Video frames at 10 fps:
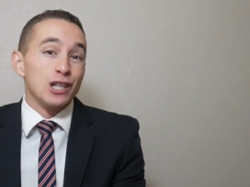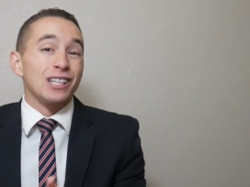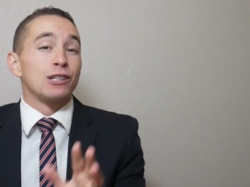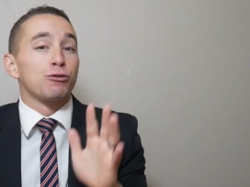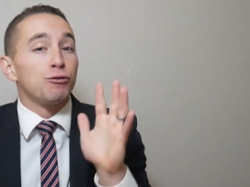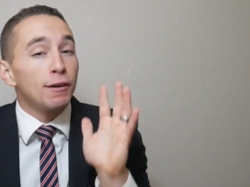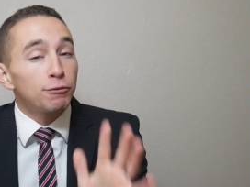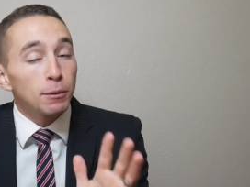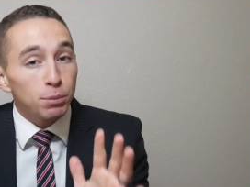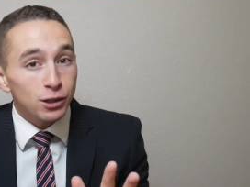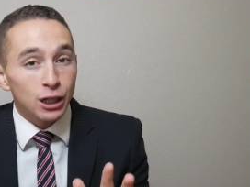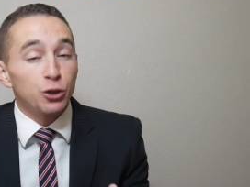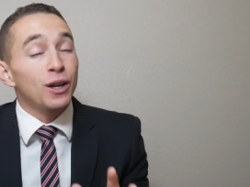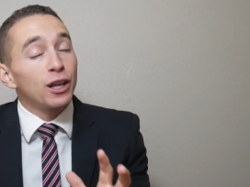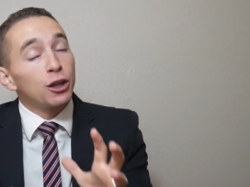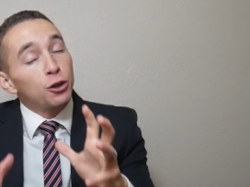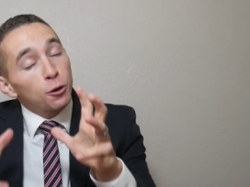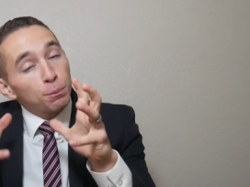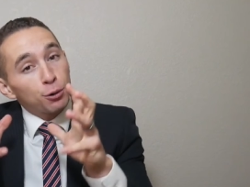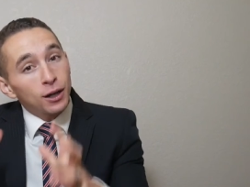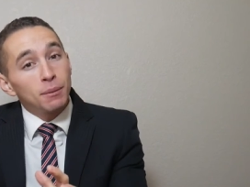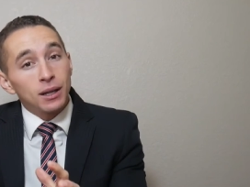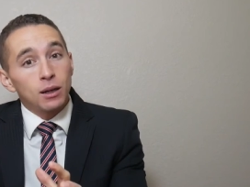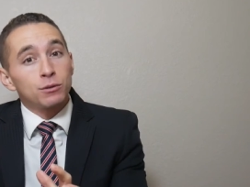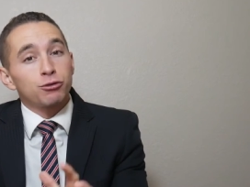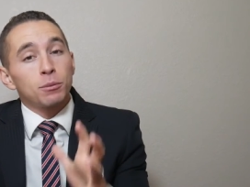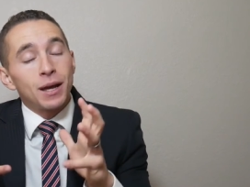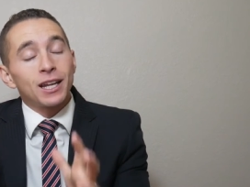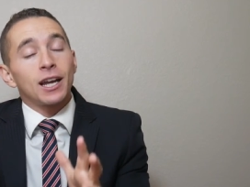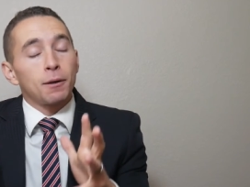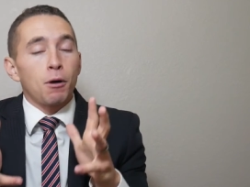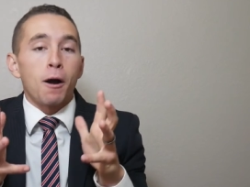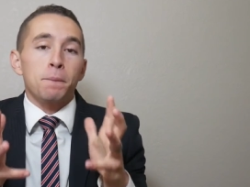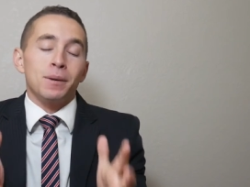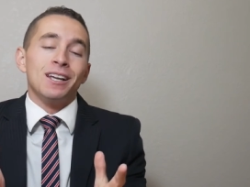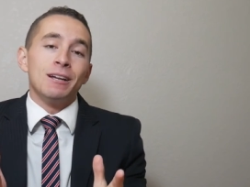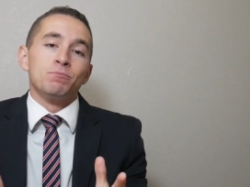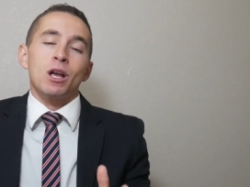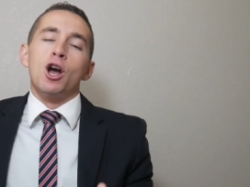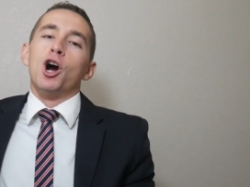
So that's 50%. You, your premiums for Medicare Part B